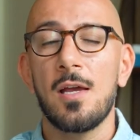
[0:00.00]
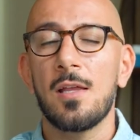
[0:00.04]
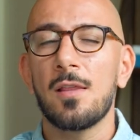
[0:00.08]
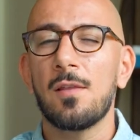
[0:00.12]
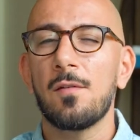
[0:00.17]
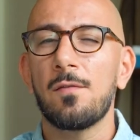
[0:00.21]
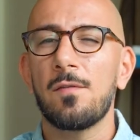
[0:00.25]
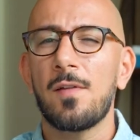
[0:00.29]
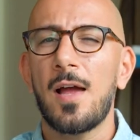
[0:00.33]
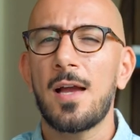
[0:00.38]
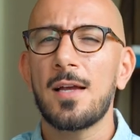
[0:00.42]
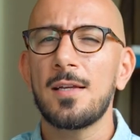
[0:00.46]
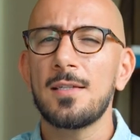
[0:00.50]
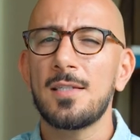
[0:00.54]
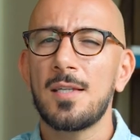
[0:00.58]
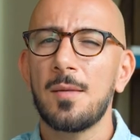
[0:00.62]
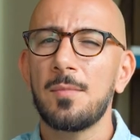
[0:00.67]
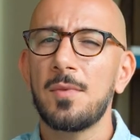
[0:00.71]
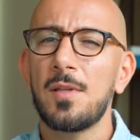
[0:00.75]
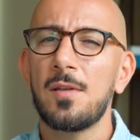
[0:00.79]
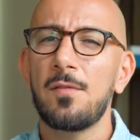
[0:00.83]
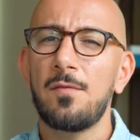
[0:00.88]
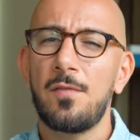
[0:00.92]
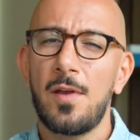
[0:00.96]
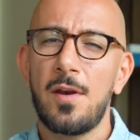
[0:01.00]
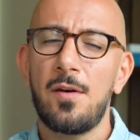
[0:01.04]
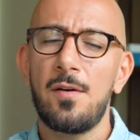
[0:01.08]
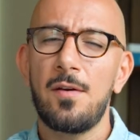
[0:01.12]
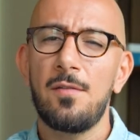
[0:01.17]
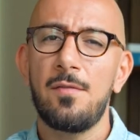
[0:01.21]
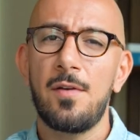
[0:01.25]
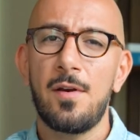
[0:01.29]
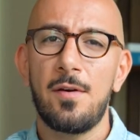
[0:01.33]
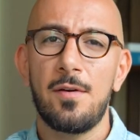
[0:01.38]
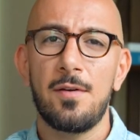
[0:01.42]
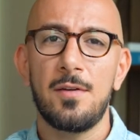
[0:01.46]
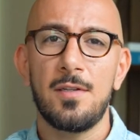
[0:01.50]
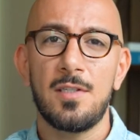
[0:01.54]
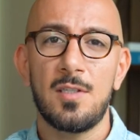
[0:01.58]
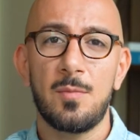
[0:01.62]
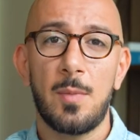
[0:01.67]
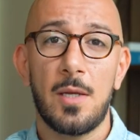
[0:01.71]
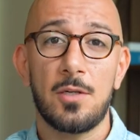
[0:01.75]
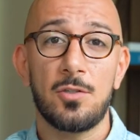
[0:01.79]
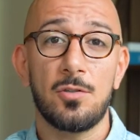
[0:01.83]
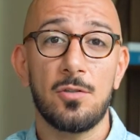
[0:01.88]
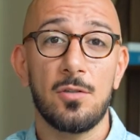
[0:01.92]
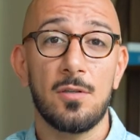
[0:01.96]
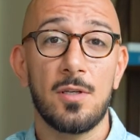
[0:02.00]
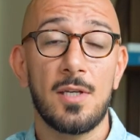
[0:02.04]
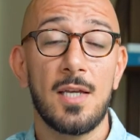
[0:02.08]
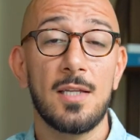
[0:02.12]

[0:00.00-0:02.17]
The flag is something very, very special.